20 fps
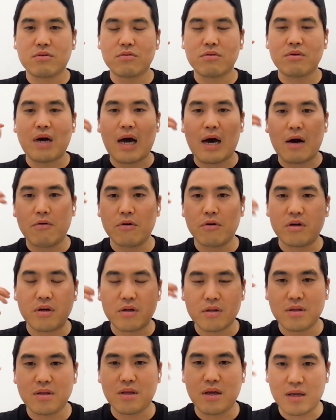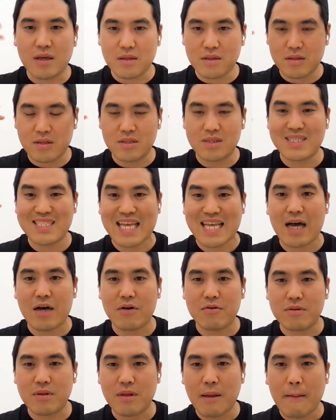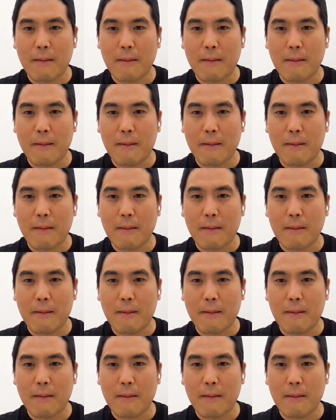through our like the sound